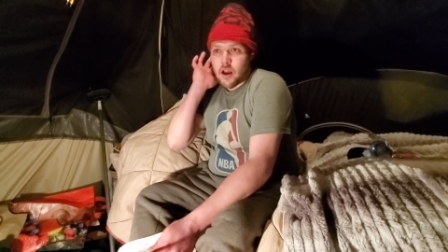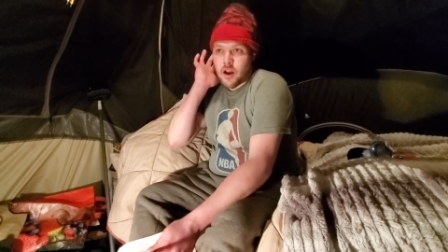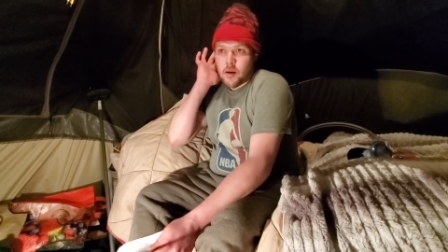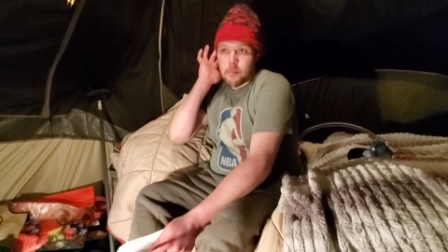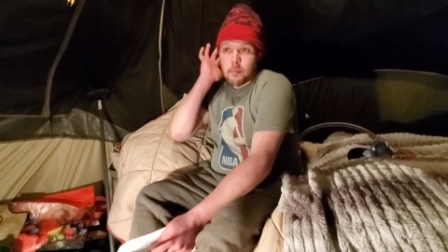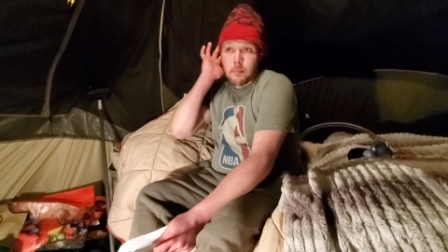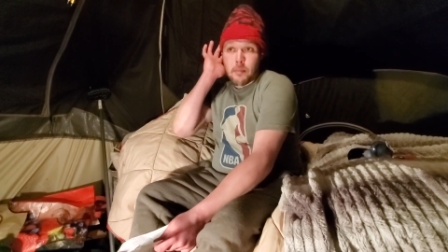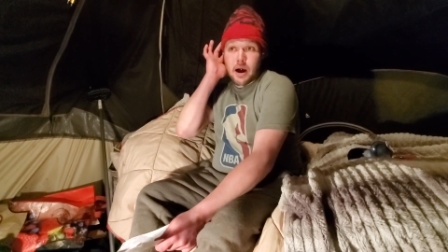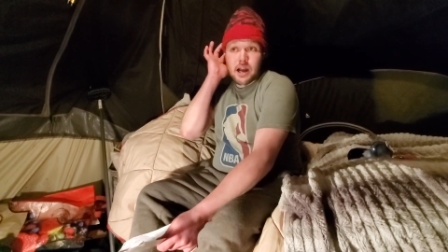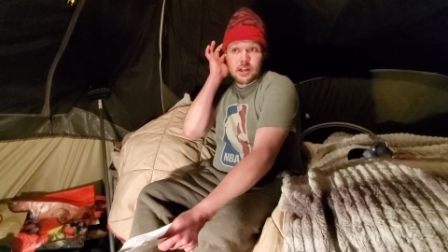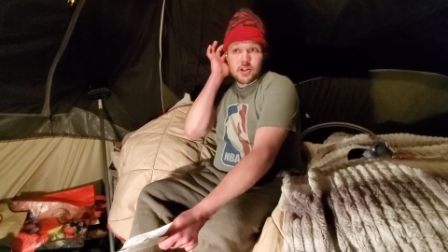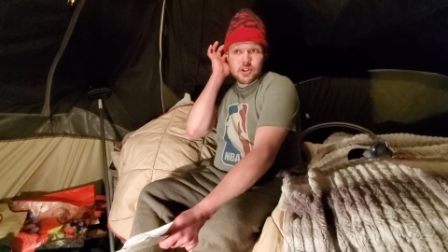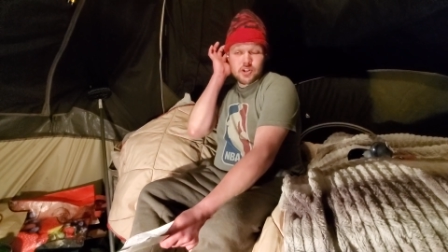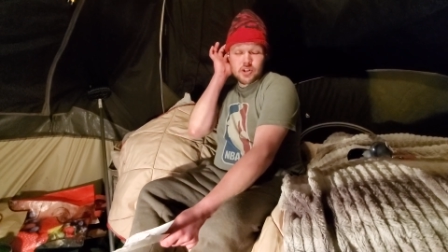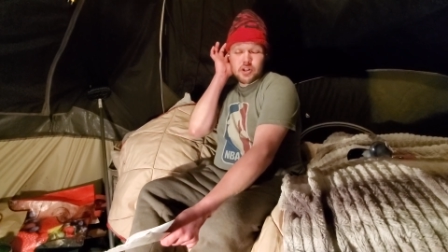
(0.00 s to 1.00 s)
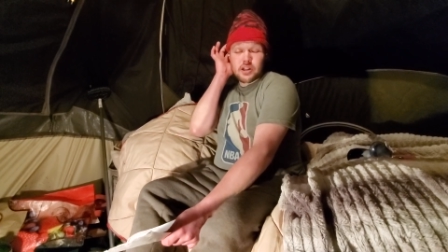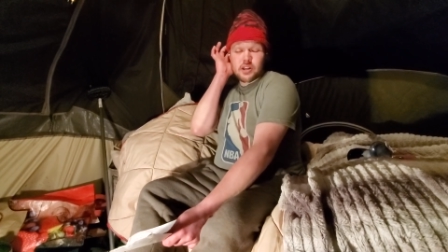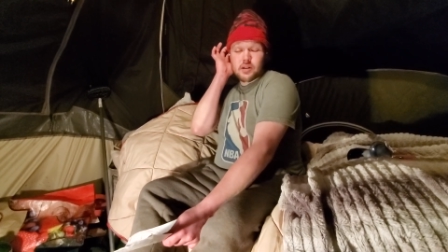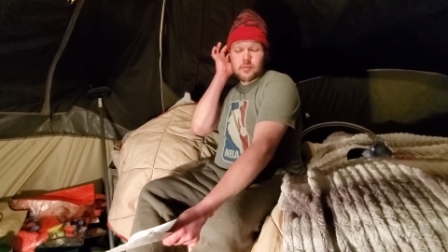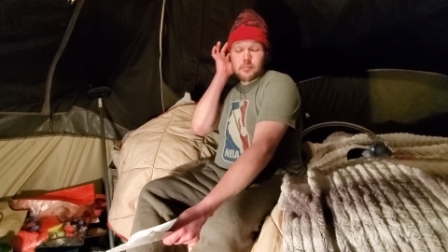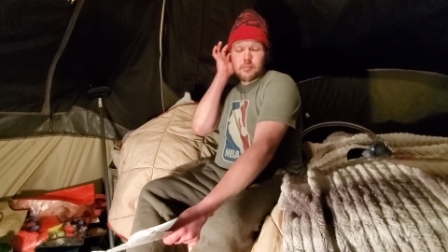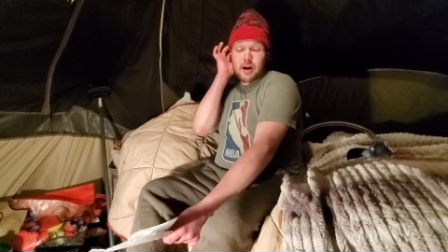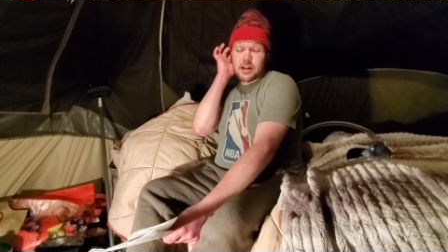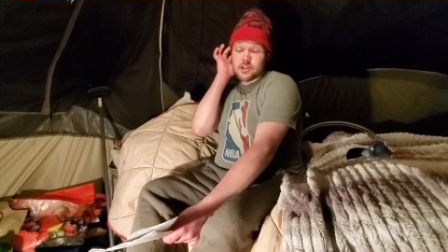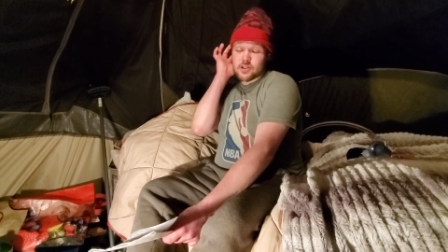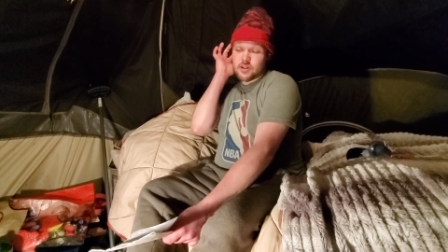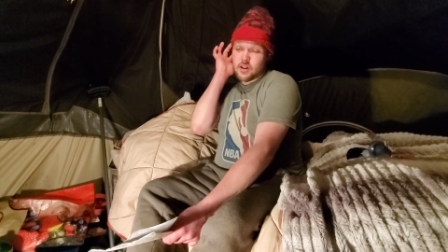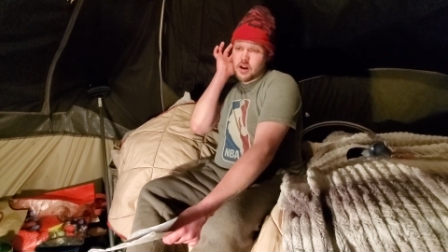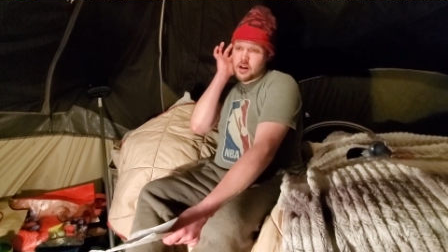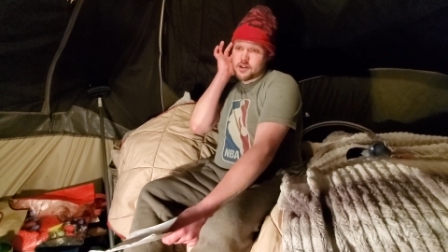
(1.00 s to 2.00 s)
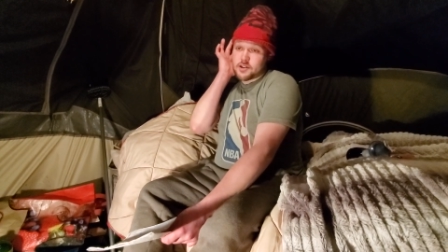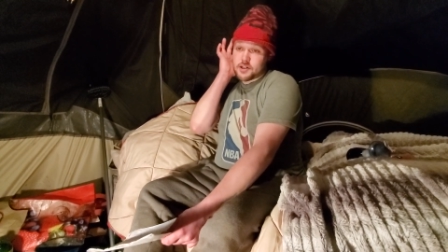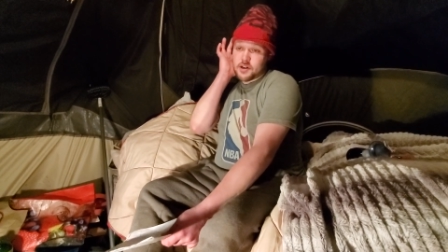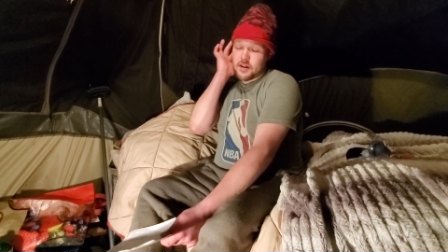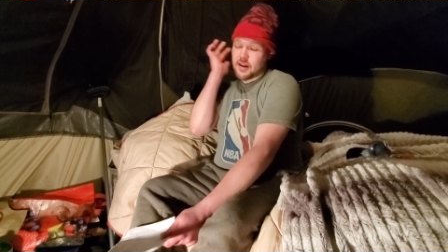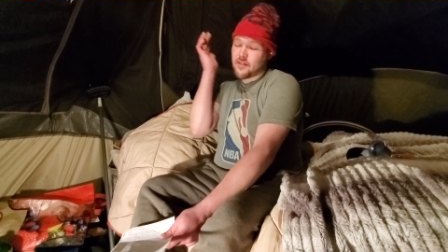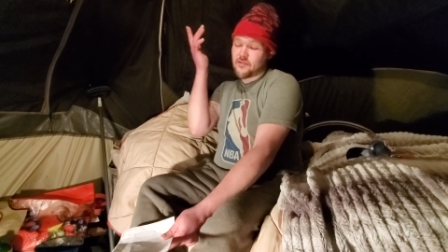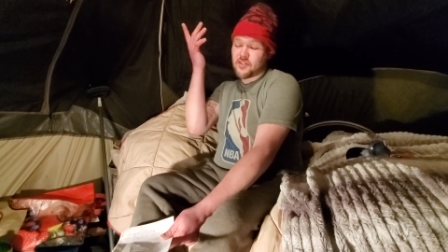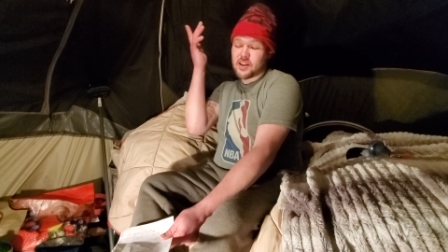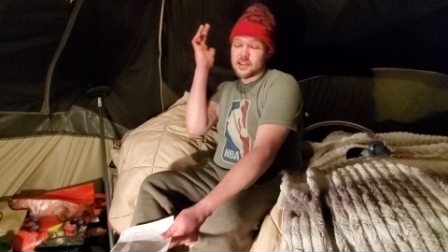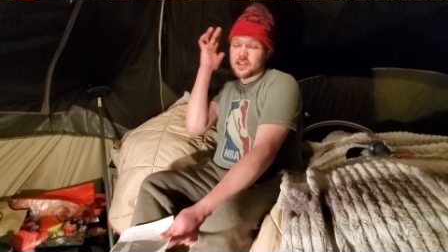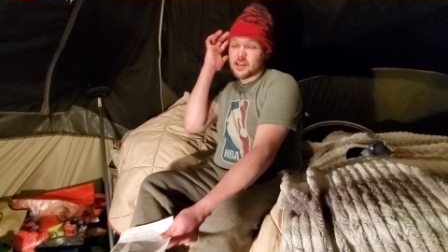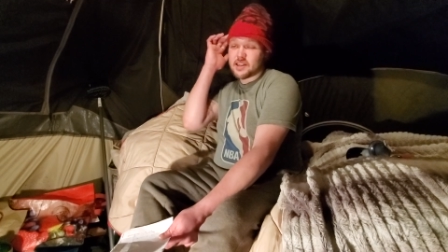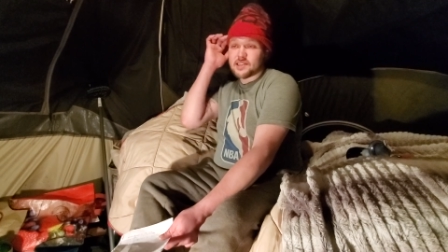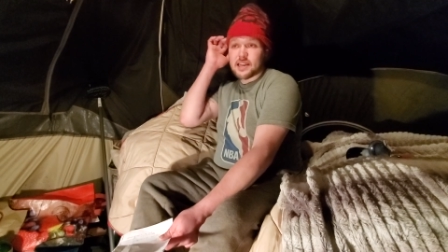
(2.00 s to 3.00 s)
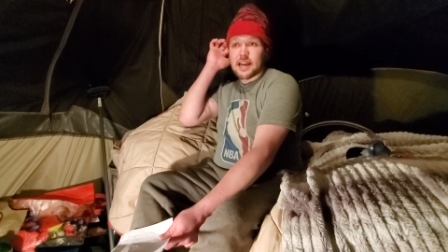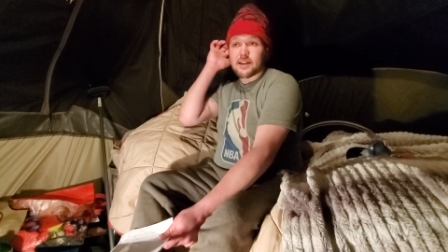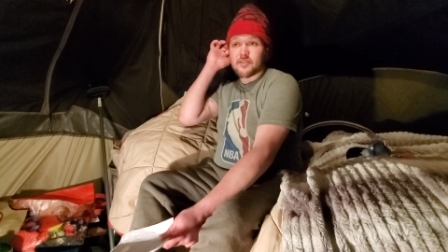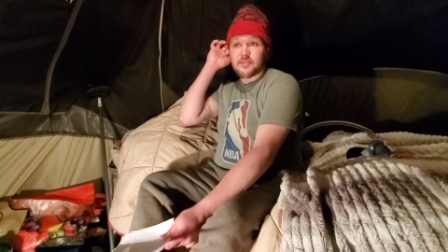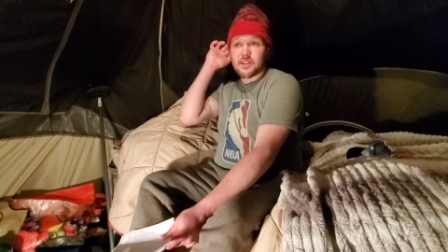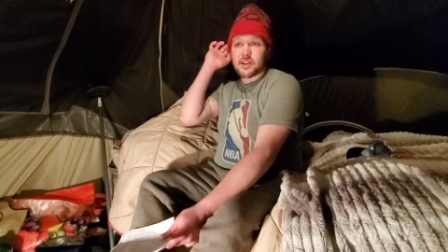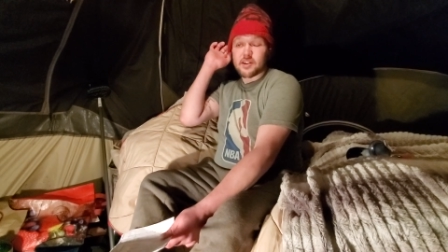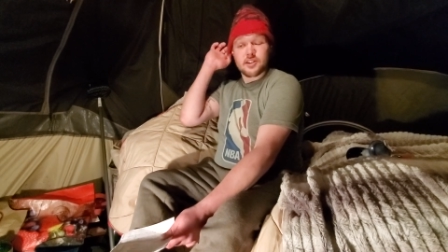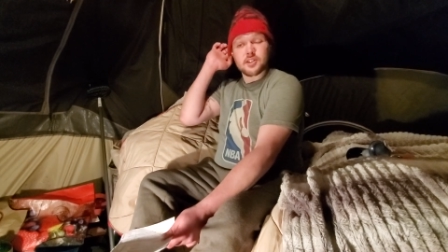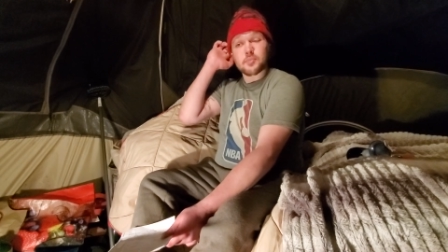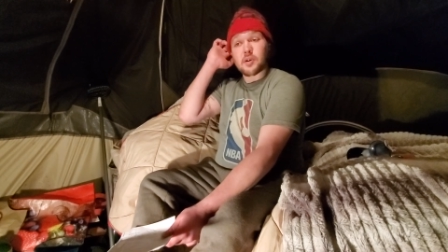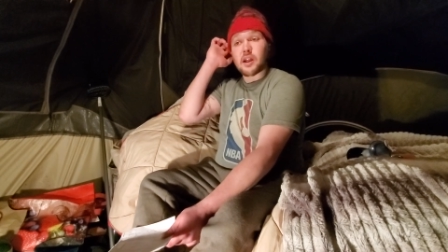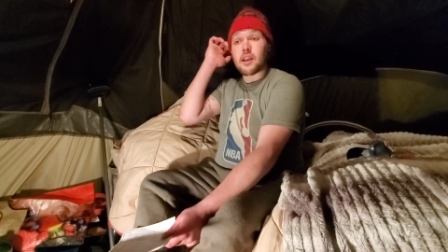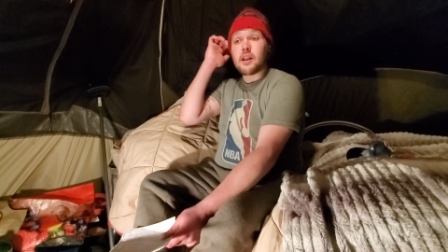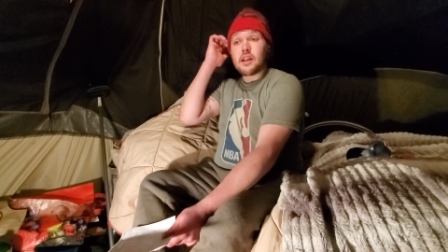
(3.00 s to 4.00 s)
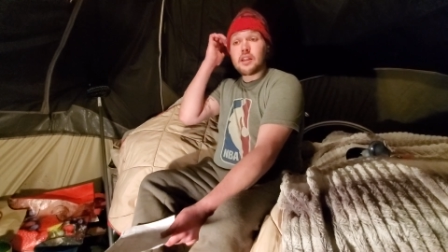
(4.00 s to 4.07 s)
a much, much larger, I forget the exact figures, but